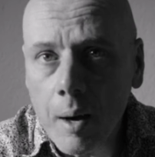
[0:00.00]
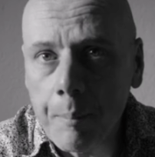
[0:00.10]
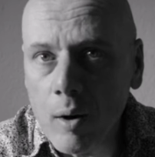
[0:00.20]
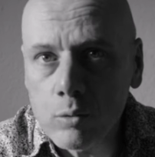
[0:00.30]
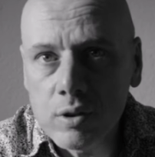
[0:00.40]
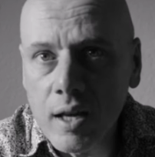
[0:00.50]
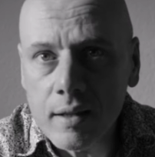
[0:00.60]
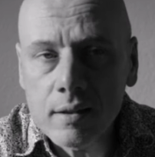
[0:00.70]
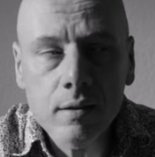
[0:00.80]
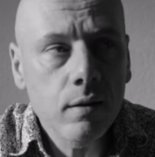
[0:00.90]
about
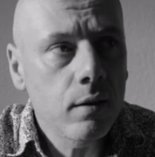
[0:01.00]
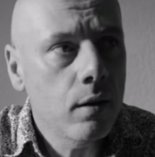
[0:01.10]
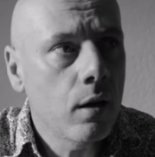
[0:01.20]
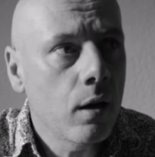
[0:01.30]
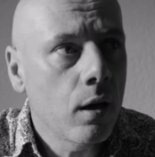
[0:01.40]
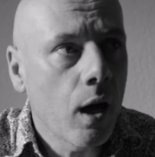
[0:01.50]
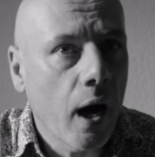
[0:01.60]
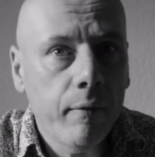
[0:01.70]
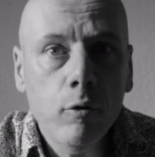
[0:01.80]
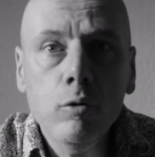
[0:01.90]
that.
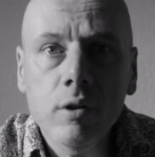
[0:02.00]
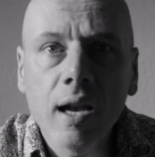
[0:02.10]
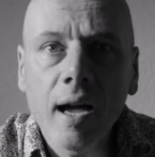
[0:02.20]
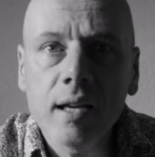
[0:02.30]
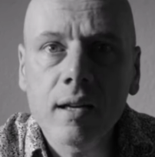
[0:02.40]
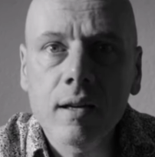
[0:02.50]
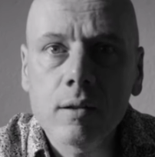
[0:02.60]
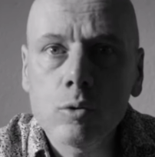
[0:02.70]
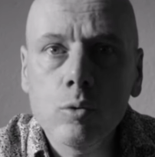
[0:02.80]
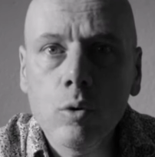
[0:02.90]
I would like
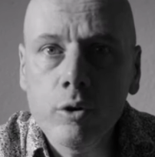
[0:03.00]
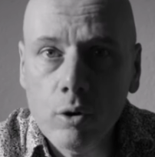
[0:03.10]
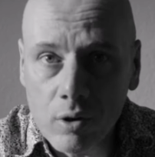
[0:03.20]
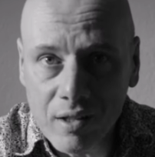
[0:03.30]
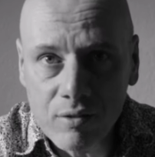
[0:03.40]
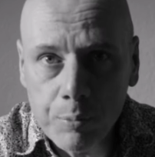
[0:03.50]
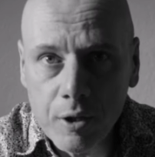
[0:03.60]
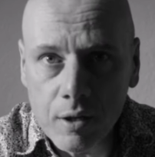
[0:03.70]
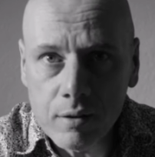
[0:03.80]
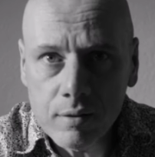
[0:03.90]
to know your
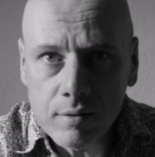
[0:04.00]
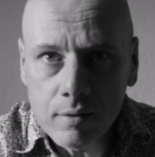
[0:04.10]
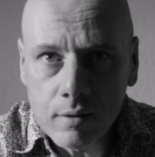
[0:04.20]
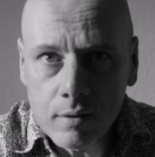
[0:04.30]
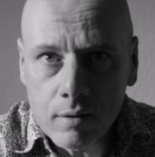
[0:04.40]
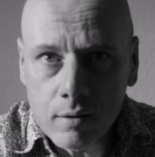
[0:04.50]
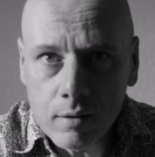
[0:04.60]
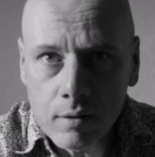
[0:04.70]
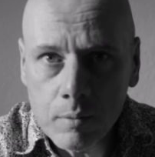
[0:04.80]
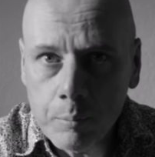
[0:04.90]
experience
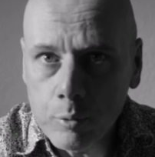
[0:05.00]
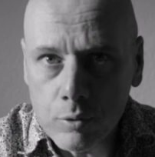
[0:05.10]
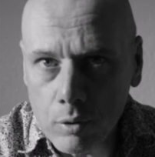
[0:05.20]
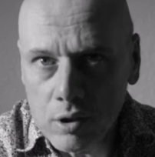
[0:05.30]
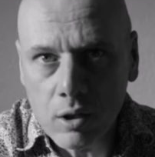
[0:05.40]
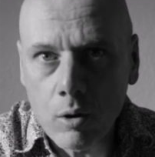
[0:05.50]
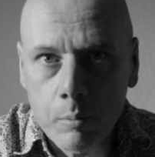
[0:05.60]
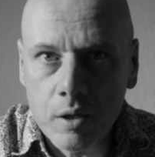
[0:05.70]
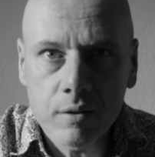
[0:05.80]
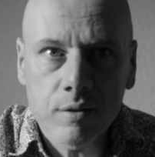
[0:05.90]
put on the
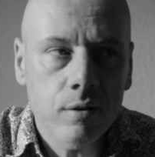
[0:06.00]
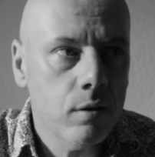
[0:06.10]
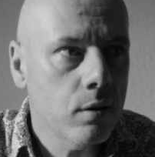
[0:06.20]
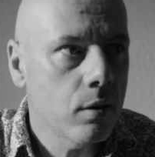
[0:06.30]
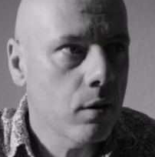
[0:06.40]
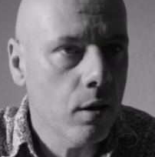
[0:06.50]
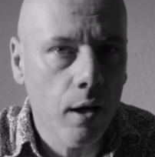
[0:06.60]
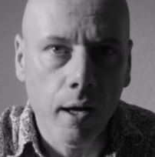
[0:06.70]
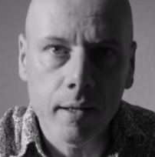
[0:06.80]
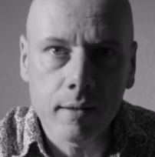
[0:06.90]
comments,
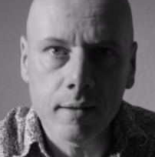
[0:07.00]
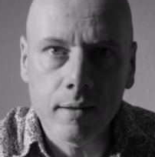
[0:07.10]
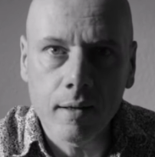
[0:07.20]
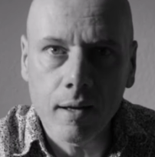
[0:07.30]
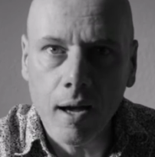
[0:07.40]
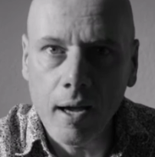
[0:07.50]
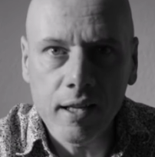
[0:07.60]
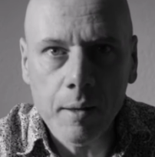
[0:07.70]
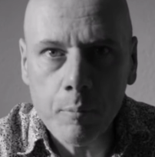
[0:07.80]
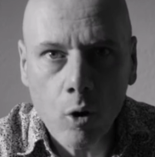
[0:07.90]
and I
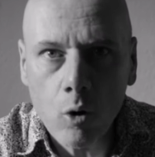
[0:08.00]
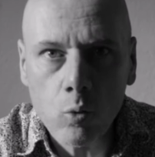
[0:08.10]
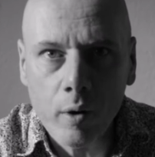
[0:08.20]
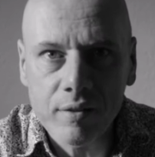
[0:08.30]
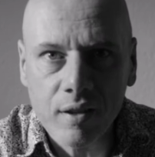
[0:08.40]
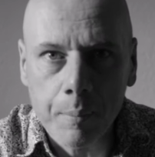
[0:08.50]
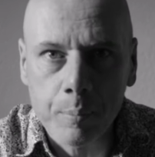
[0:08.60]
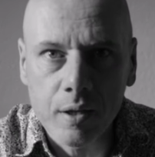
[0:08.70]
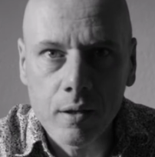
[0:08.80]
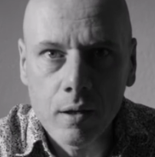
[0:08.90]
am always
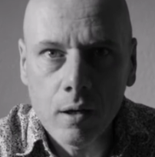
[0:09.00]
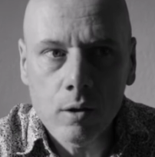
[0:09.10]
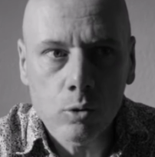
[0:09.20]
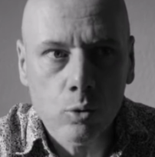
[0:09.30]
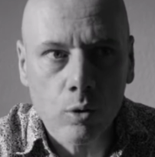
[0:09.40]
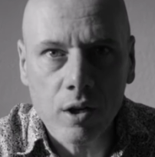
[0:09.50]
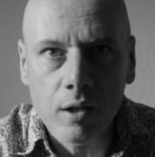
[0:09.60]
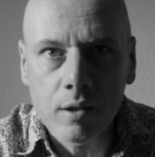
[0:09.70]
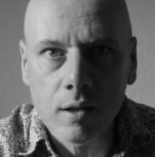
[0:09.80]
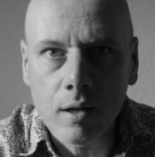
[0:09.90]
happy to
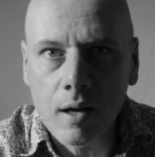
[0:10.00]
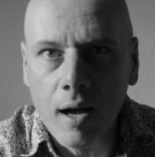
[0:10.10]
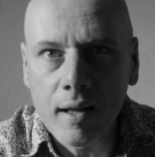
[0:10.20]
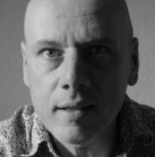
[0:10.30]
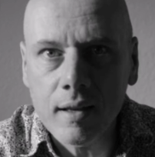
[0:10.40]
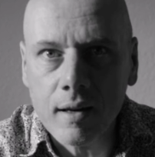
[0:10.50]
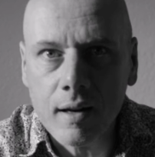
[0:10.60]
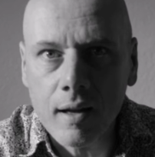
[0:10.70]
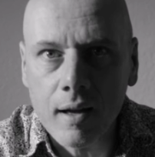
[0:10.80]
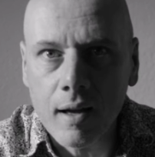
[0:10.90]
read
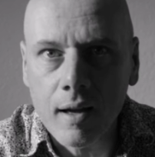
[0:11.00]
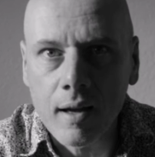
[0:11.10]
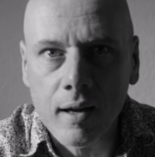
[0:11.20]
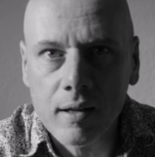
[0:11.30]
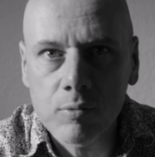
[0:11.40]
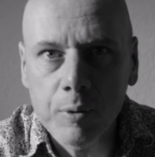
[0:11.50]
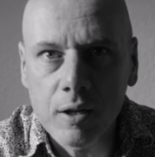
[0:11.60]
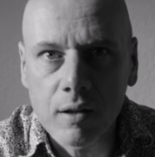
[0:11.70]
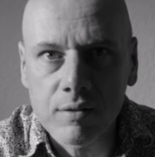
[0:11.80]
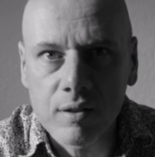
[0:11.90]
other
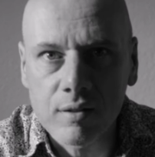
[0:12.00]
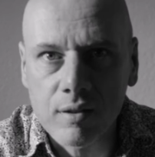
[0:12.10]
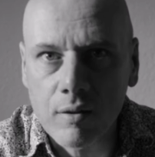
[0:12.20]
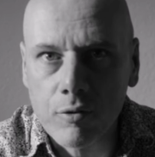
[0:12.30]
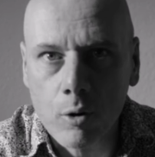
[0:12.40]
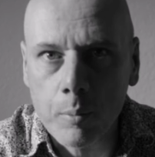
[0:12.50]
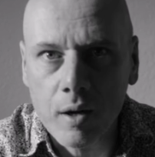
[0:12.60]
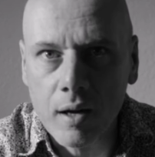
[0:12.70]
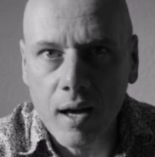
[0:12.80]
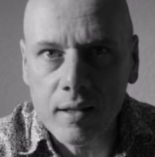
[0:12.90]
experiences from
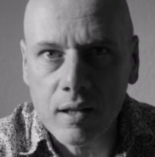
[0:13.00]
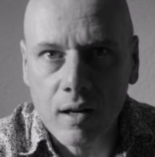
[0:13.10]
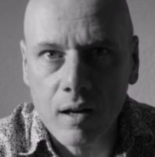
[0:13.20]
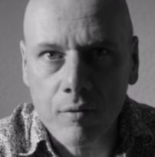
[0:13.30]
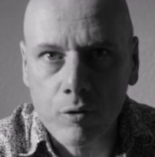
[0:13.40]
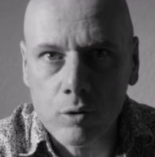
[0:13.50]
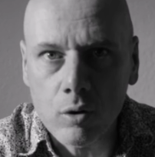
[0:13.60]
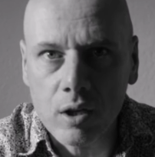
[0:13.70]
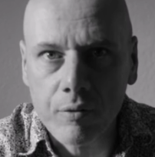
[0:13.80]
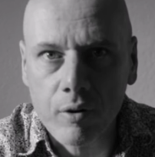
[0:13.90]
other
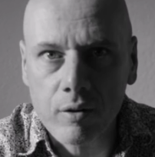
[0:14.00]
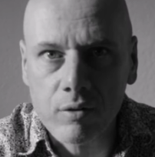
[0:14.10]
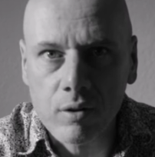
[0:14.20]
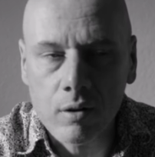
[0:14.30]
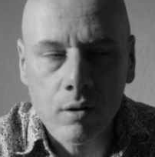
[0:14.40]
photographers,